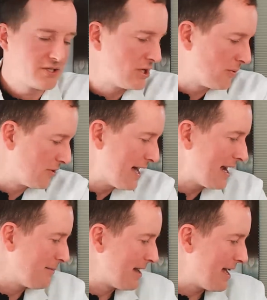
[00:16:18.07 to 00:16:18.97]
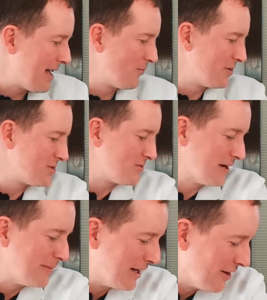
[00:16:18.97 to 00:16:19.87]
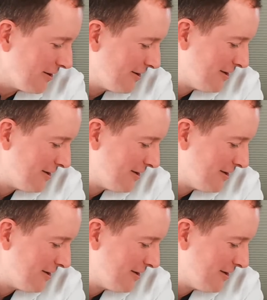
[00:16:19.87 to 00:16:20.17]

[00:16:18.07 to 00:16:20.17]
So with that, I'm going to end one stream here.